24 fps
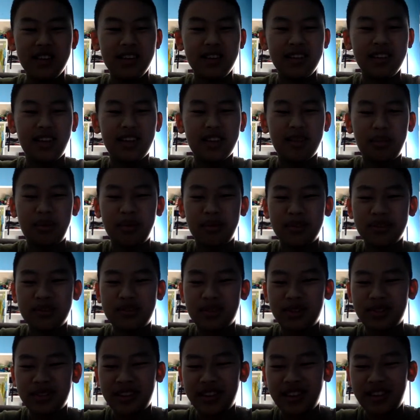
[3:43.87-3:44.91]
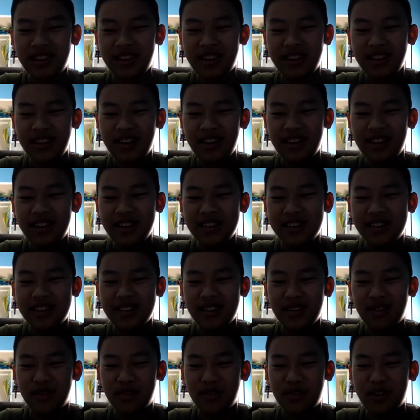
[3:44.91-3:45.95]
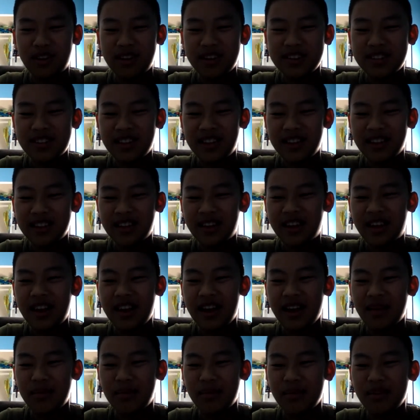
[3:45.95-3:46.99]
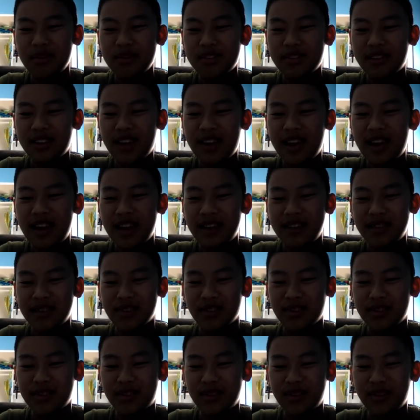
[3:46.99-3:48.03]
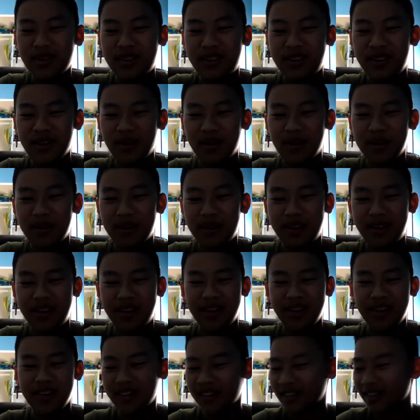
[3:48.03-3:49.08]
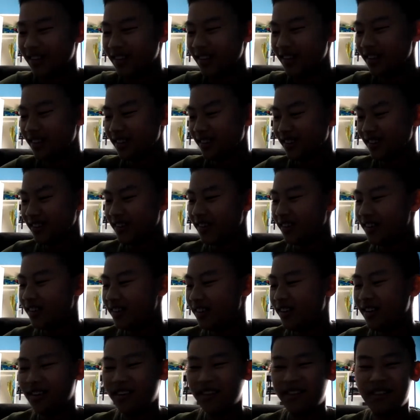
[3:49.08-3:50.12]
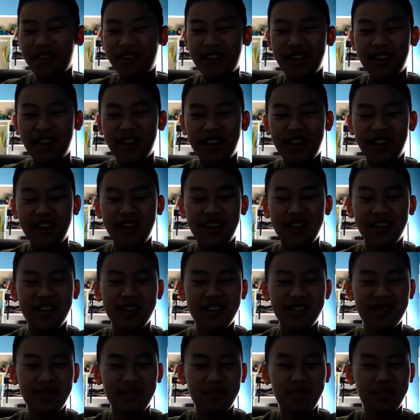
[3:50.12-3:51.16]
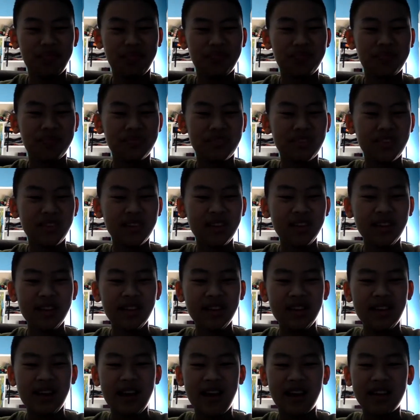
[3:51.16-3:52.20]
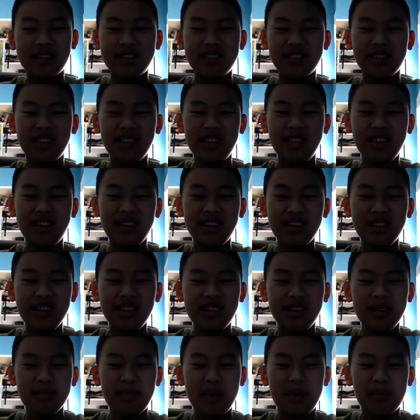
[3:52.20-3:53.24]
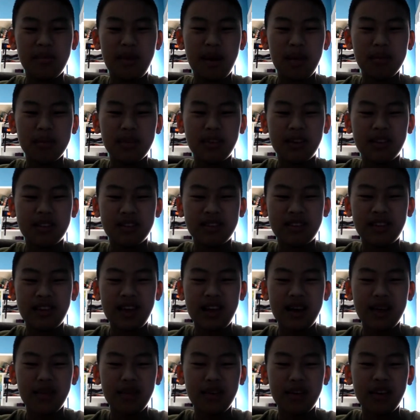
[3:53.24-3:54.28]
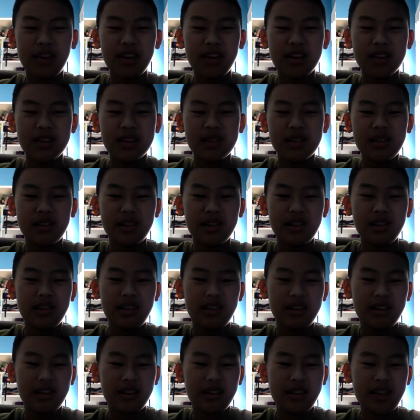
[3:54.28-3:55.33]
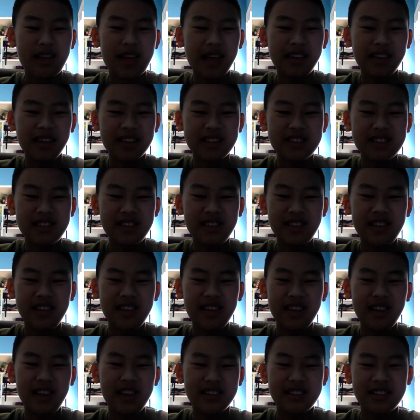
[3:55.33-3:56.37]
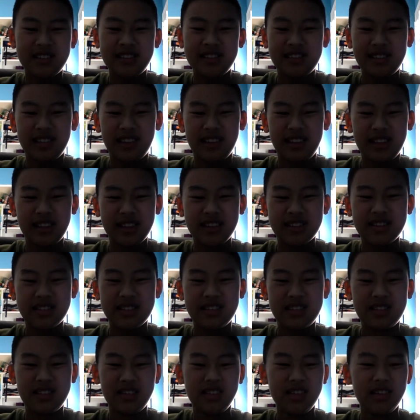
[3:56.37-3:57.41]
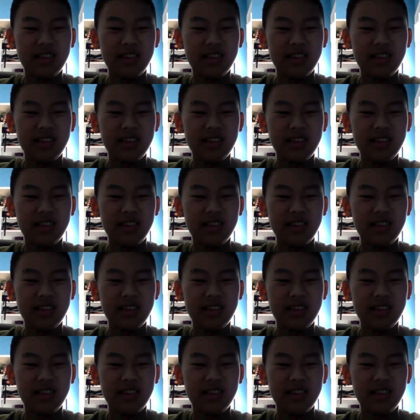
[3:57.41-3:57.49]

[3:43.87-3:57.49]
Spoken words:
None of the people joining in, and No Freak said, I am using Android, don't kill me. Okay. Actually, my mom does have a Galaxy S6,